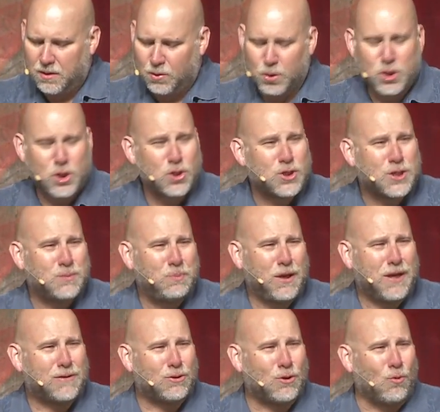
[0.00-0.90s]
Would you
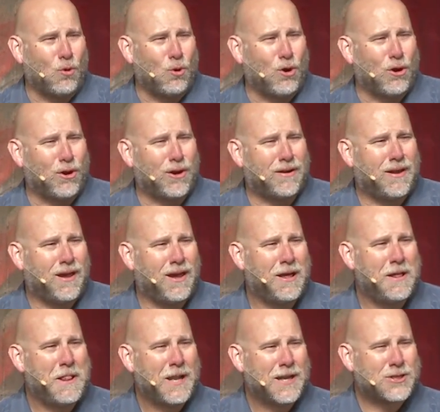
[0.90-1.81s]
speak the
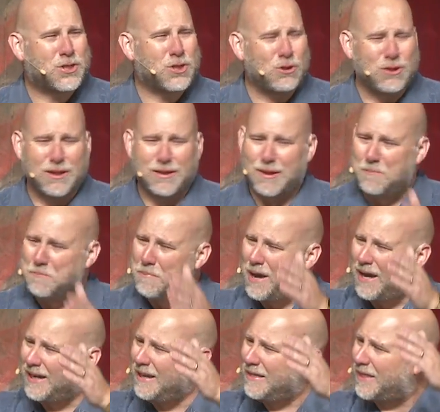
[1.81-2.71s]
word so that the
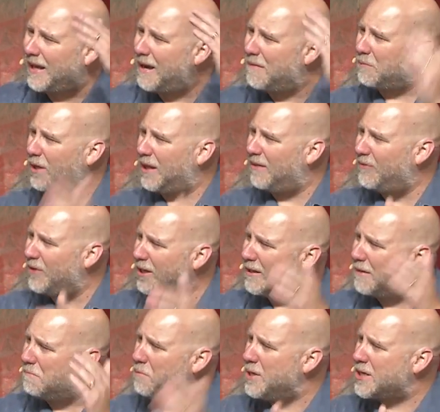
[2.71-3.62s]
money that I'm
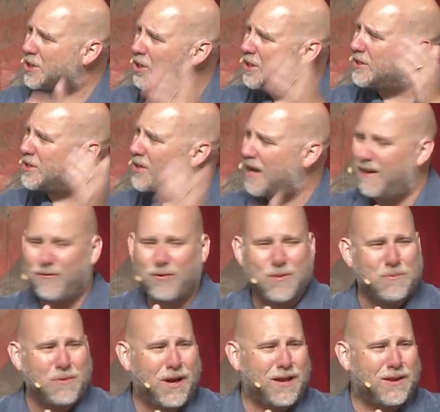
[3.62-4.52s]
giving to missions
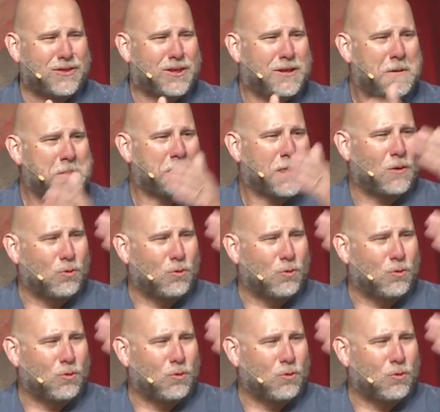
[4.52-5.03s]
every month